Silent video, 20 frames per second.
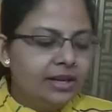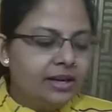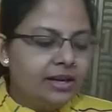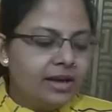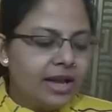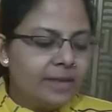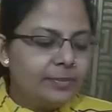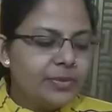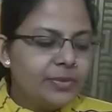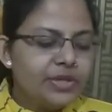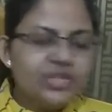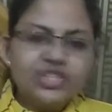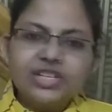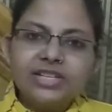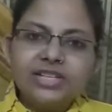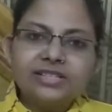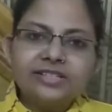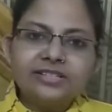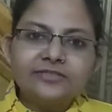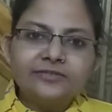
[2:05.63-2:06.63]
I
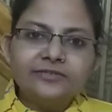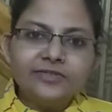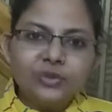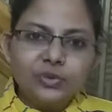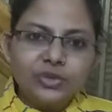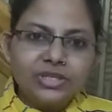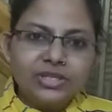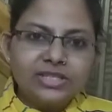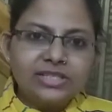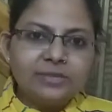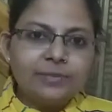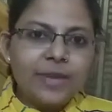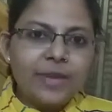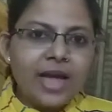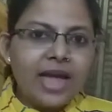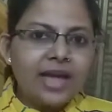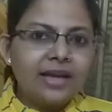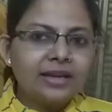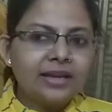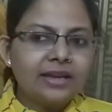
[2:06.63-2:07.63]
purchased it few days
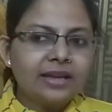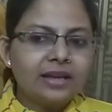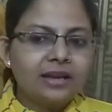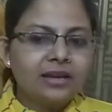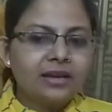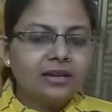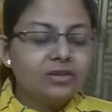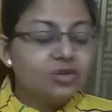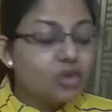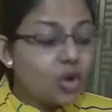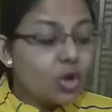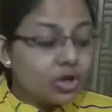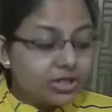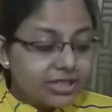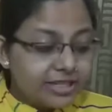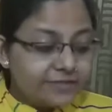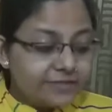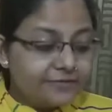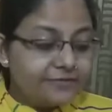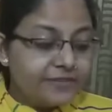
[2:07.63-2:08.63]
back,
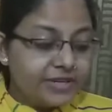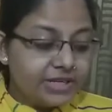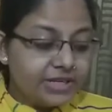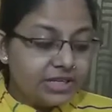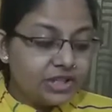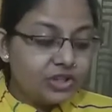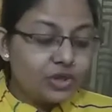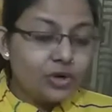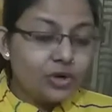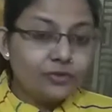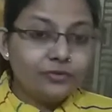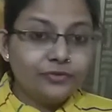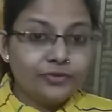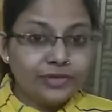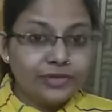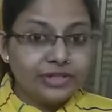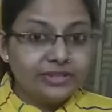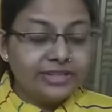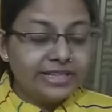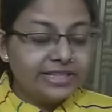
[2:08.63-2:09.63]
not yet finished off
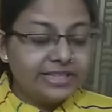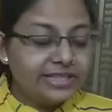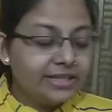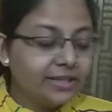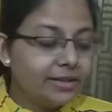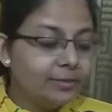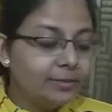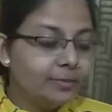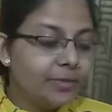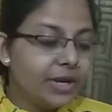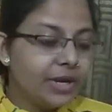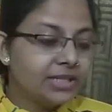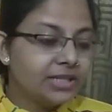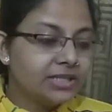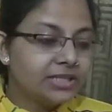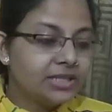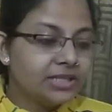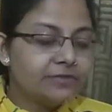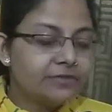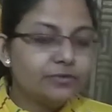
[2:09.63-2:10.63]
reading,
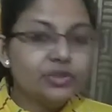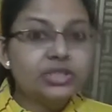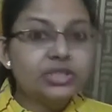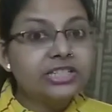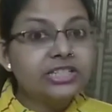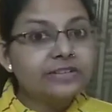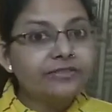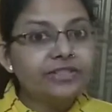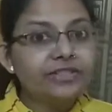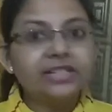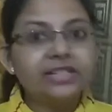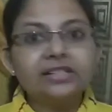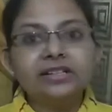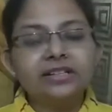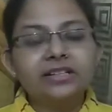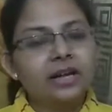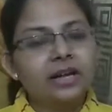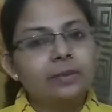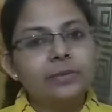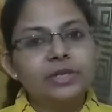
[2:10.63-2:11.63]
but would definitely
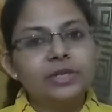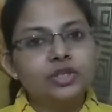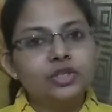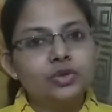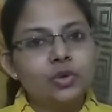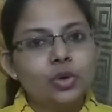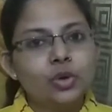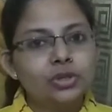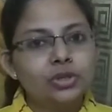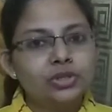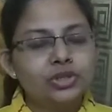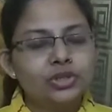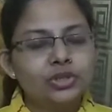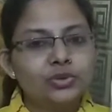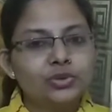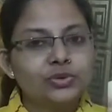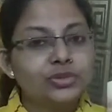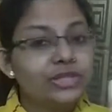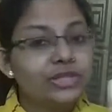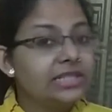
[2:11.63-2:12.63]
recommend you all
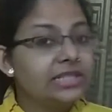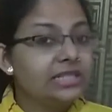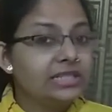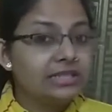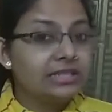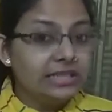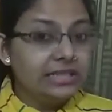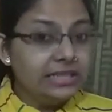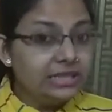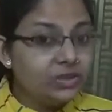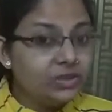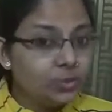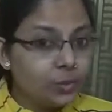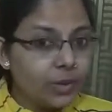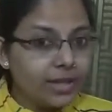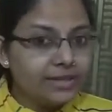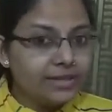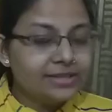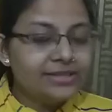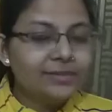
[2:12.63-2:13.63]
to read it at least
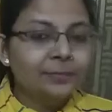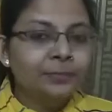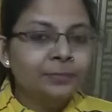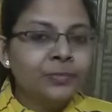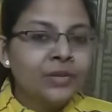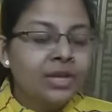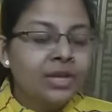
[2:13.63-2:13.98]
once.